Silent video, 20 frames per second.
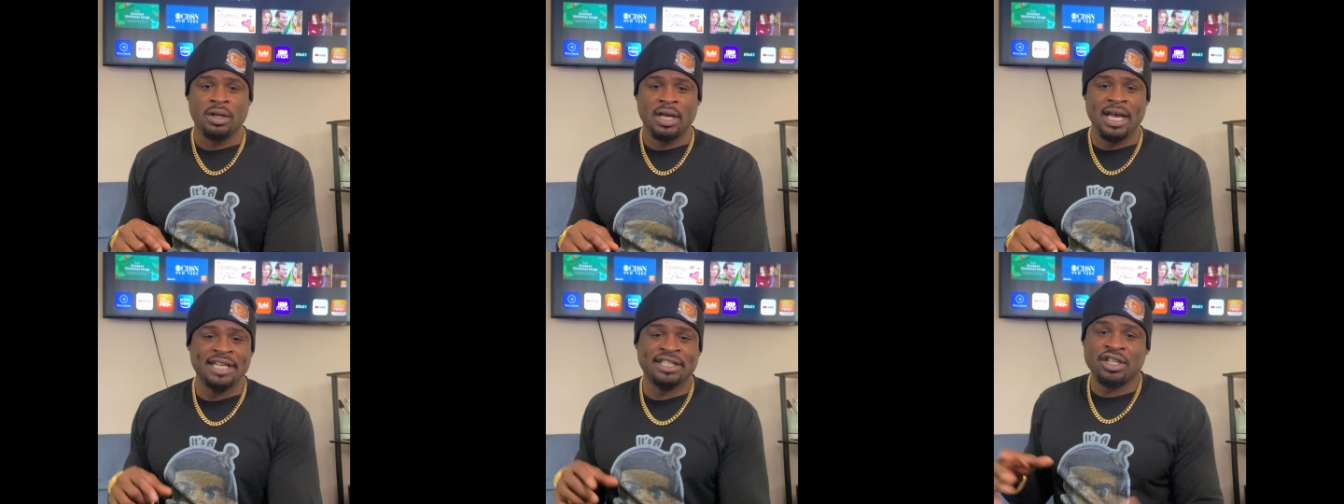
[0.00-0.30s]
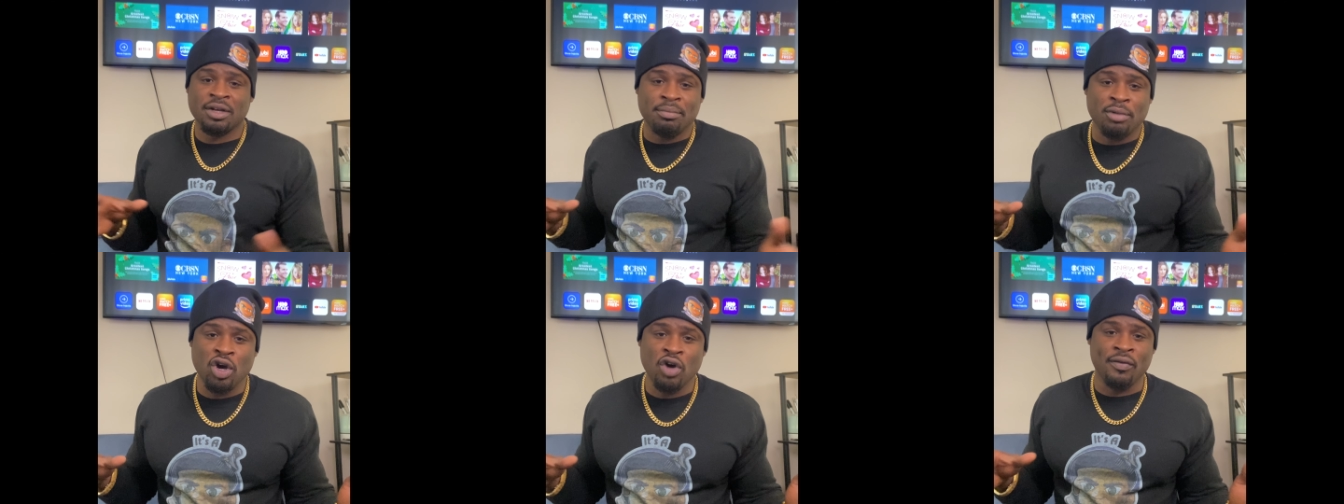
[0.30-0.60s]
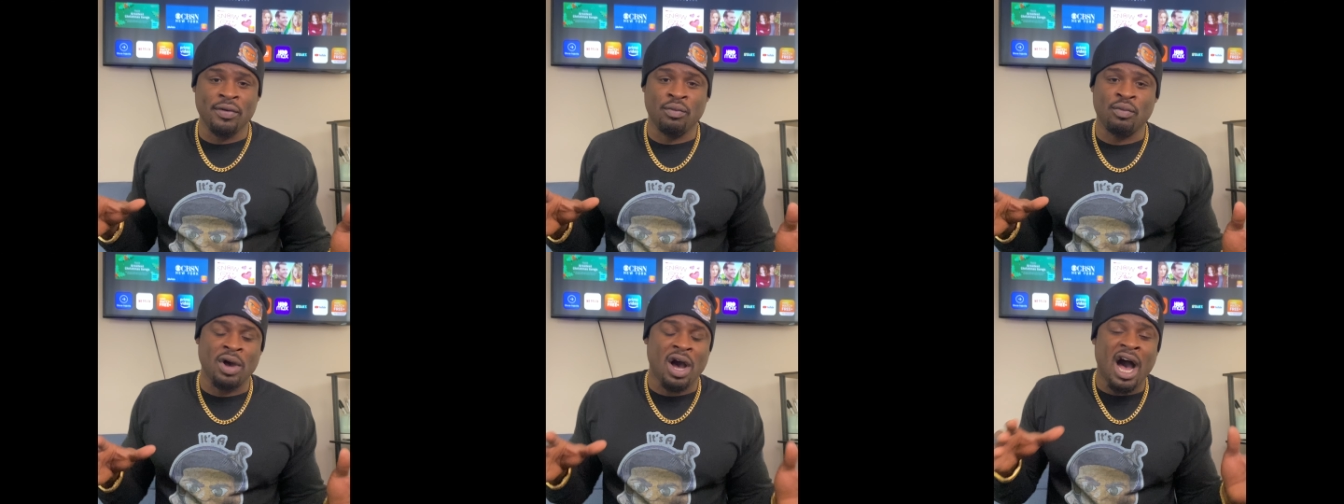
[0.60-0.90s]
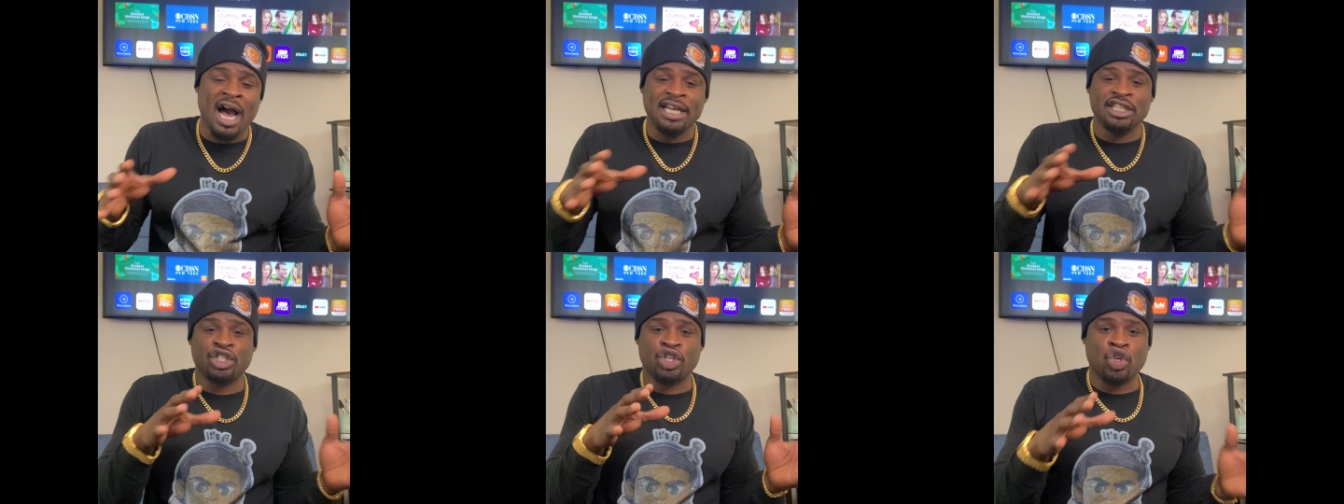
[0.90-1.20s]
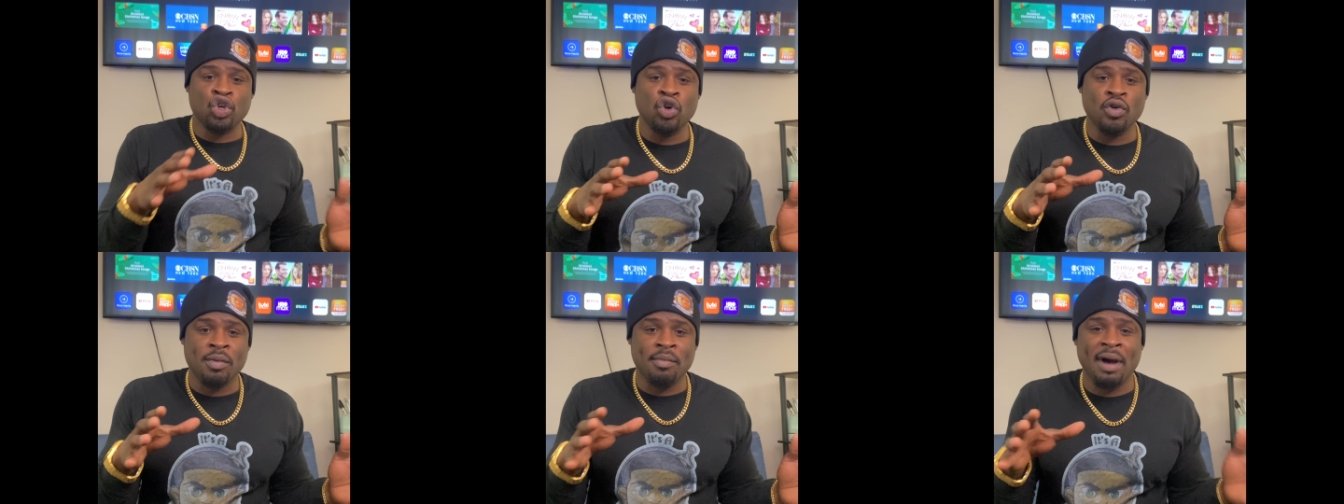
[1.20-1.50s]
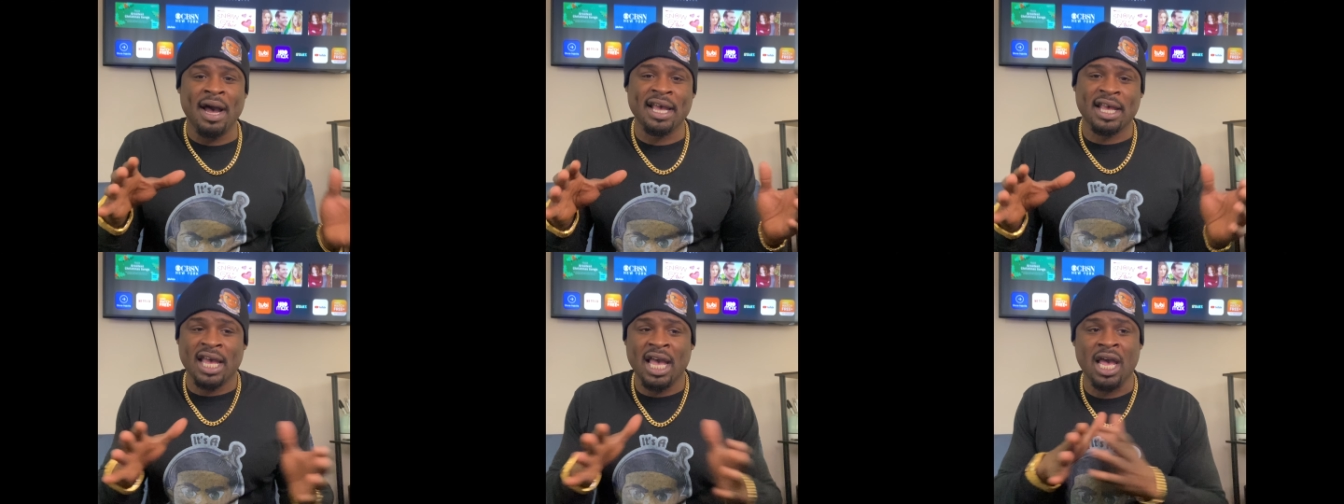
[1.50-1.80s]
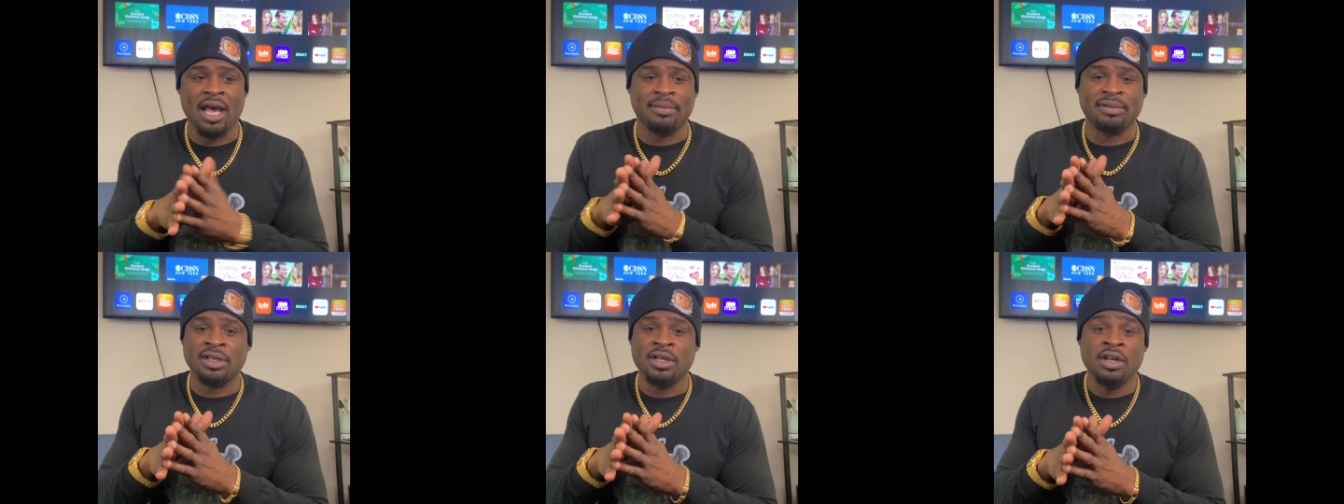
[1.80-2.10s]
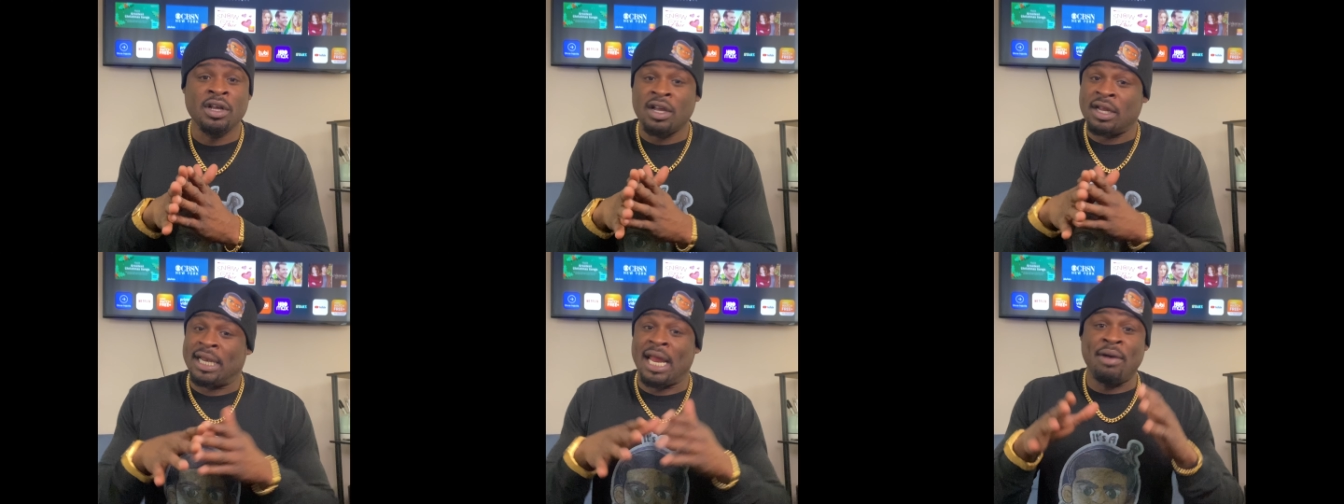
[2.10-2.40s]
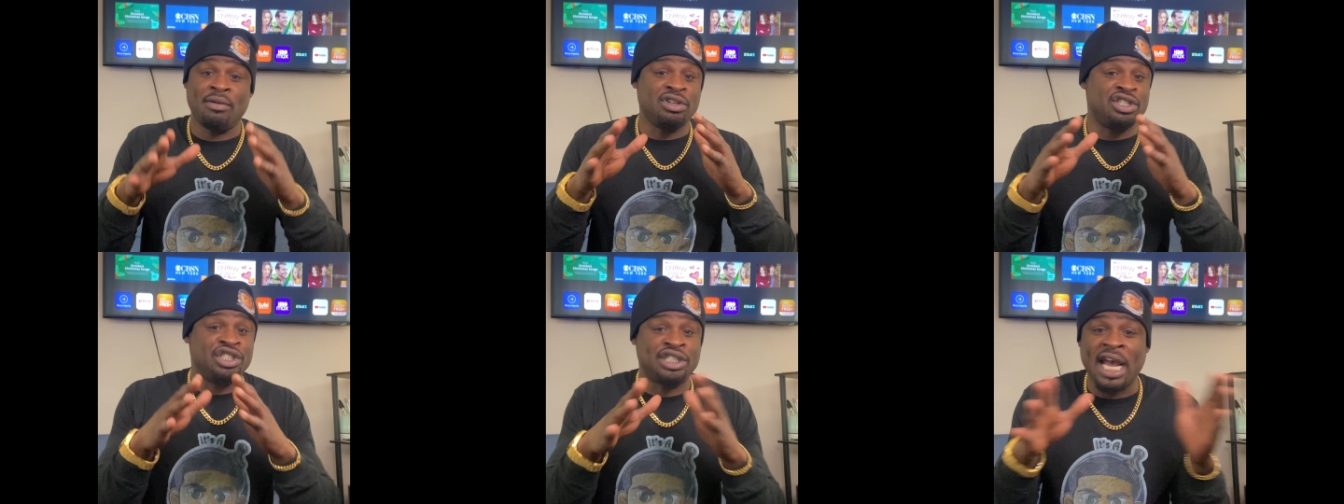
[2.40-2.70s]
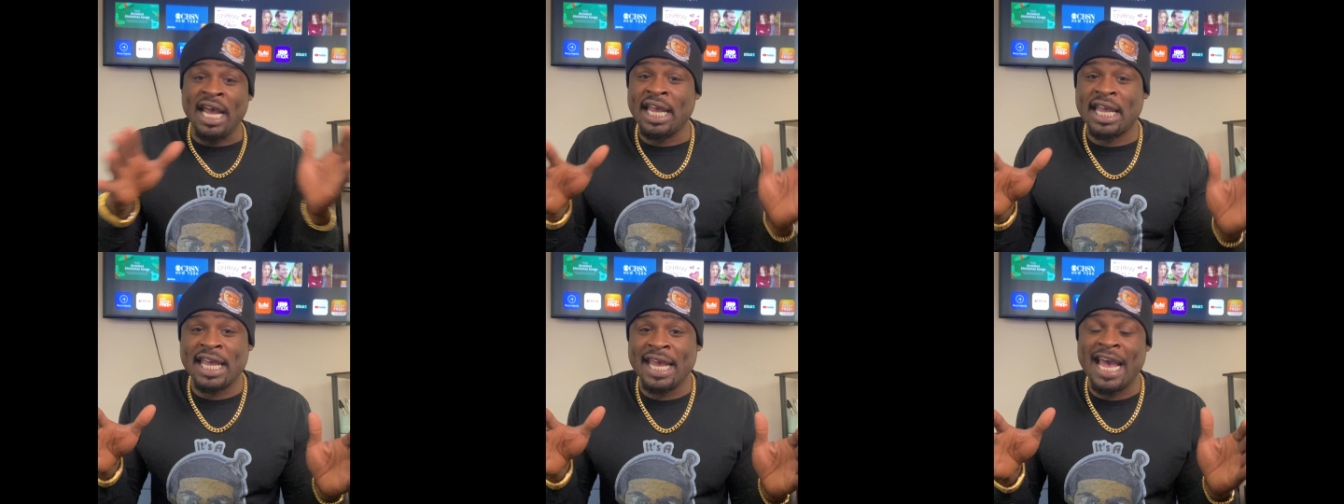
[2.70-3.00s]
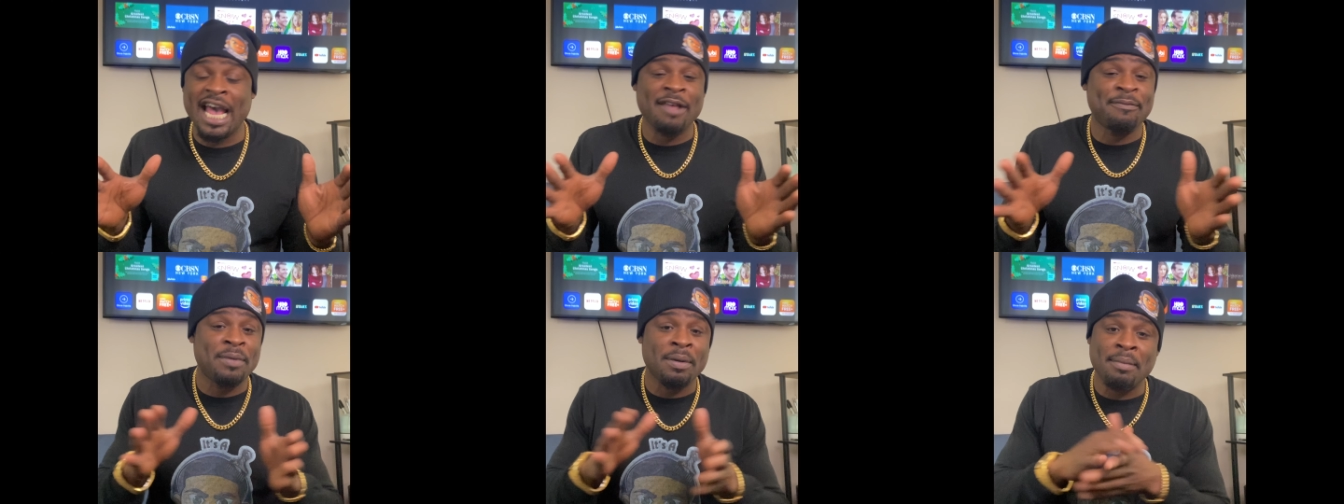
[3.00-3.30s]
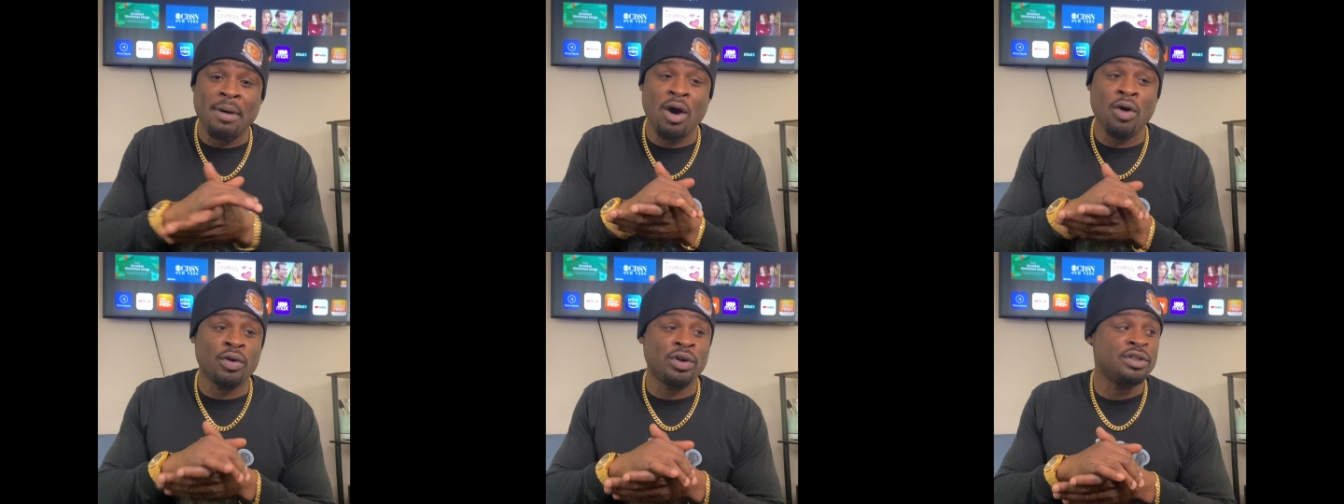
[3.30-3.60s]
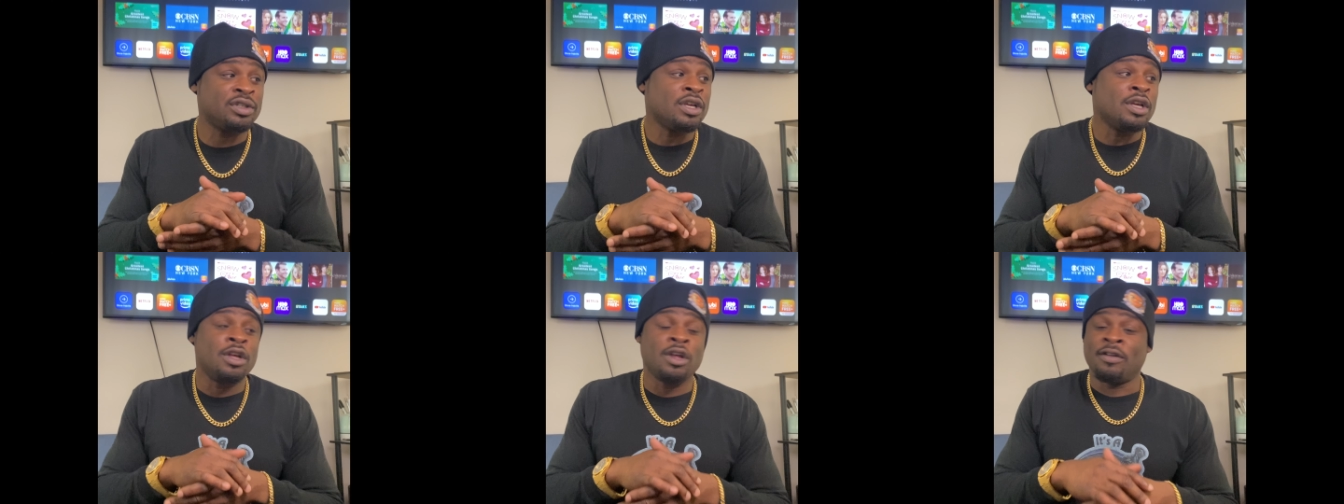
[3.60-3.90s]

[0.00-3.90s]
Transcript: It's a movie with Ice Cube and Mike Epps. They was janky-ass promoters.